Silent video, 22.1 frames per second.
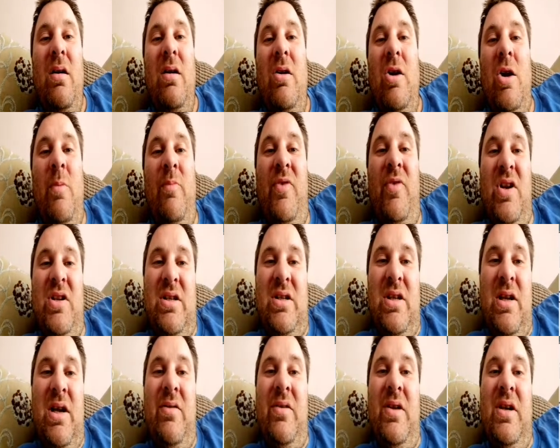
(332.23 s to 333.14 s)

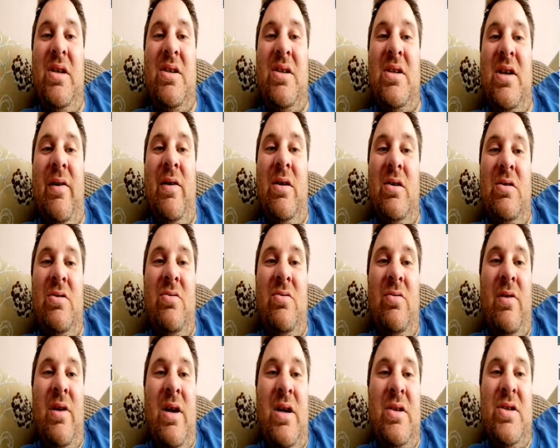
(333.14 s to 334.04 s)
Obviously, this
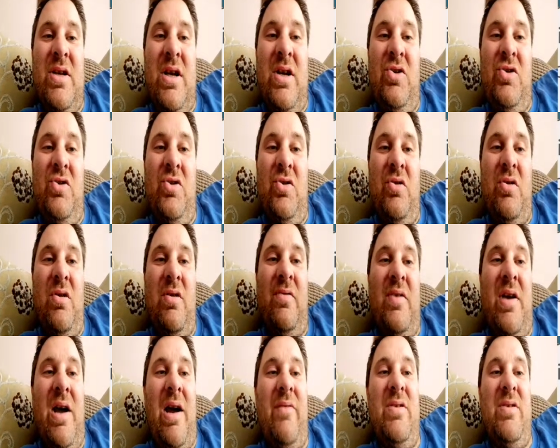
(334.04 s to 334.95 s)
characterization of
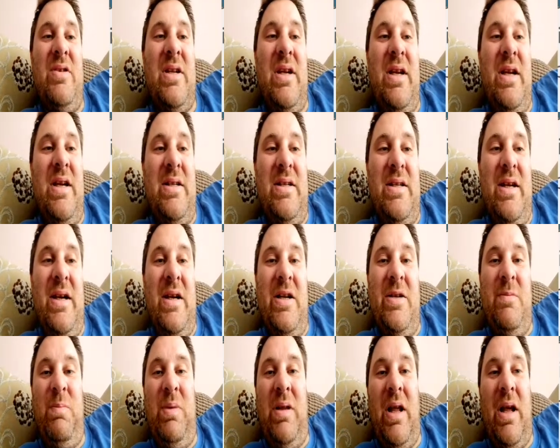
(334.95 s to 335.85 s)
carrot eating
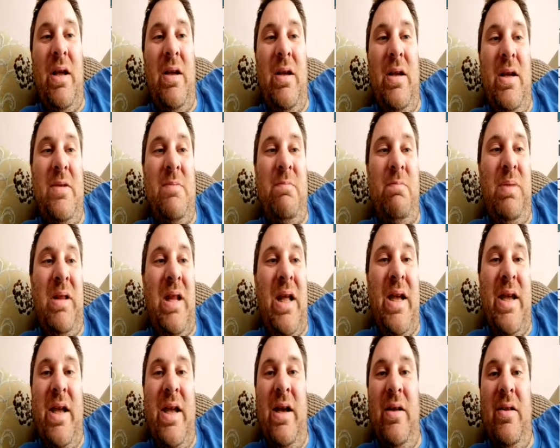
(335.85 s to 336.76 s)
is
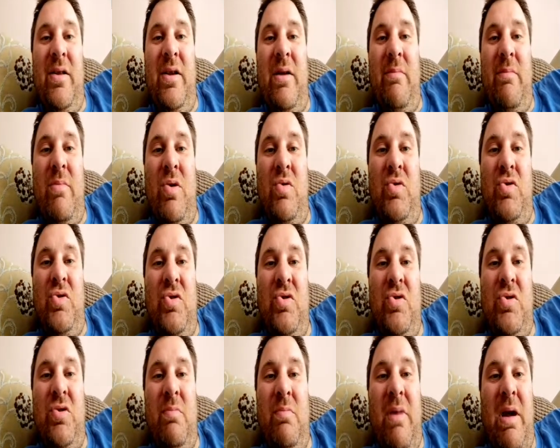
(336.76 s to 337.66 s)
playing the
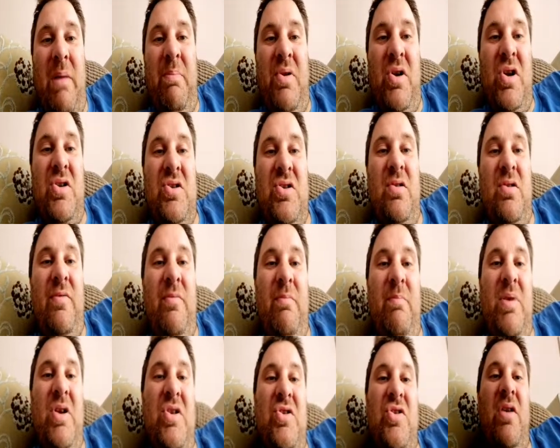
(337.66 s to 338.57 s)
emotions by
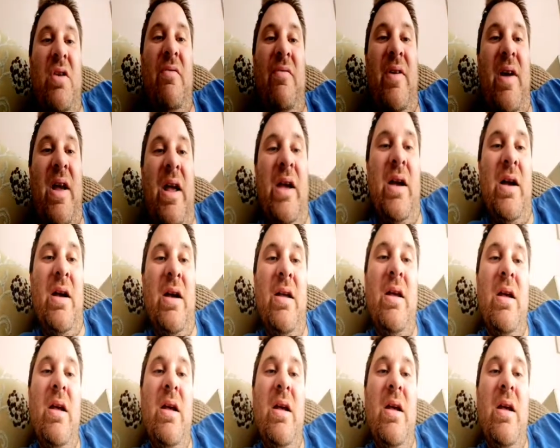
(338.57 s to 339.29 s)
personifying